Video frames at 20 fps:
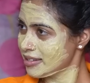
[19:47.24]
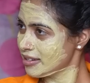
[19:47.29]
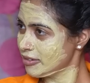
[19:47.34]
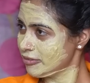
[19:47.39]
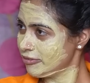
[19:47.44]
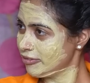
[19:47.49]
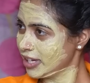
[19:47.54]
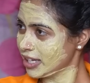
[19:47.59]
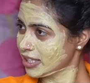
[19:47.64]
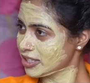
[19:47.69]

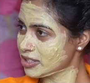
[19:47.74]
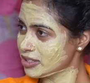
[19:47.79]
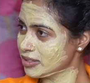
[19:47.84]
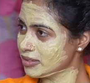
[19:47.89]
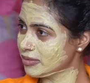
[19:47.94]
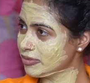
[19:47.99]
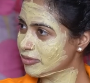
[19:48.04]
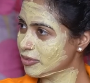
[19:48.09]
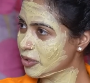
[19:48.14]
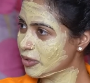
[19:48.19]
reflection
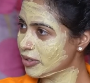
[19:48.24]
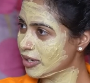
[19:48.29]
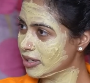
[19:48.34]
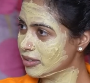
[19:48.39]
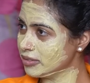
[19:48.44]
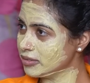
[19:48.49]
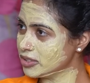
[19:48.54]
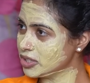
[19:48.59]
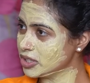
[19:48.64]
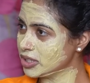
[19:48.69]
of your
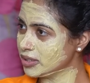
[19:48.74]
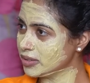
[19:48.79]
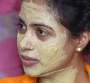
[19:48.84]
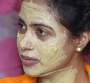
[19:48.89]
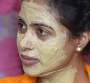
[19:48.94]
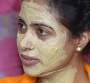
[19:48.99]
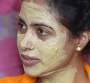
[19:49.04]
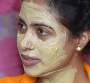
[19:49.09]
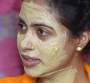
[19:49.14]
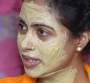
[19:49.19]
energy, no?
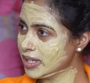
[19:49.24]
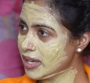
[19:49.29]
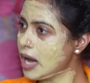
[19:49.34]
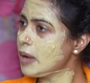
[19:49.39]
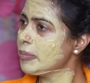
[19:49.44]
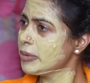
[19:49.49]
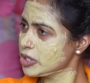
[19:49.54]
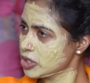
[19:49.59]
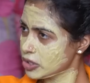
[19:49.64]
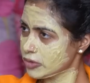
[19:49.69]
How
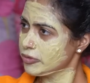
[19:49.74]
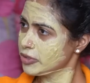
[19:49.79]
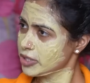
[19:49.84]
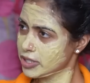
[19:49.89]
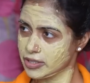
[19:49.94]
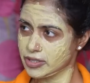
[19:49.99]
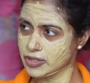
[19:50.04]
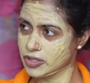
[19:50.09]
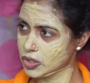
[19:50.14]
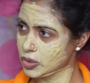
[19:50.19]
much of it
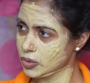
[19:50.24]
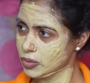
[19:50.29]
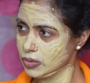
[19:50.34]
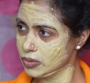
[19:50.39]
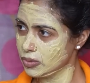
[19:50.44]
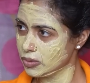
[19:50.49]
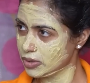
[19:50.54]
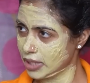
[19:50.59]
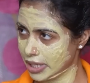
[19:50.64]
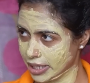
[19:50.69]
is you?
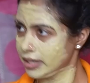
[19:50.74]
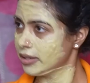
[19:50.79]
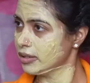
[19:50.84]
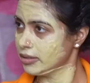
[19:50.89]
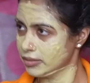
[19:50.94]
Like,